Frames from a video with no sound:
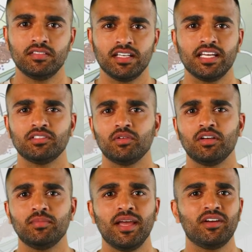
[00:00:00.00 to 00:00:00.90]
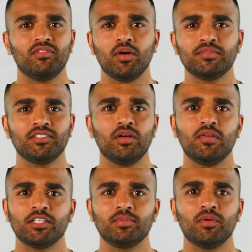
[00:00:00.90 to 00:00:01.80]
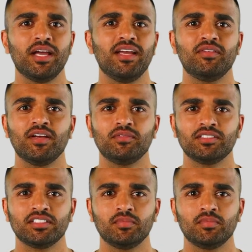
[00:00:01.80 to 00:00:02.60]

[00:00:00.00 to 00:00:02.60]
These early microbes, known as prokaryotes,